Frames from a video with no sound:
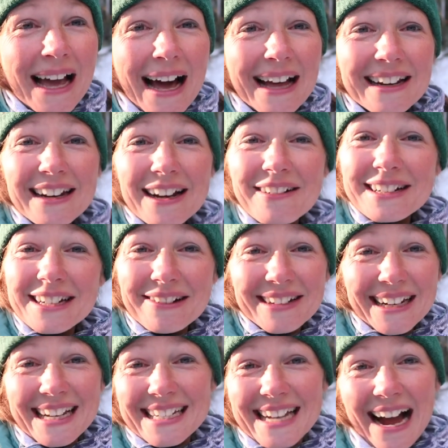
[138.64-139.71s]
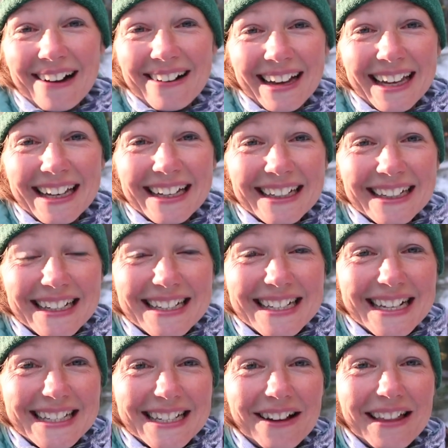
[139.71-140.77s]
And I know I don't need it out here because
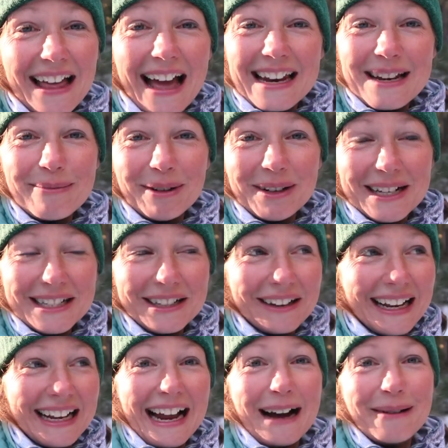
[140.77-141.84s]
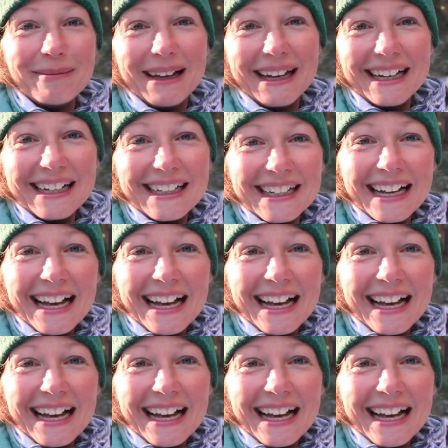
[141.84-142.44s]
it's not that anybody's looking at me.